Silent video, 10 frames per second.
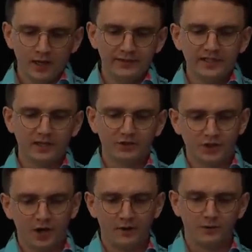And this
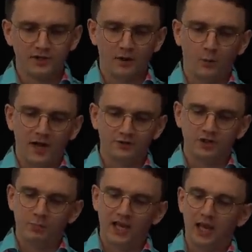shows that whilst
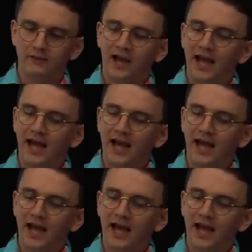the BEF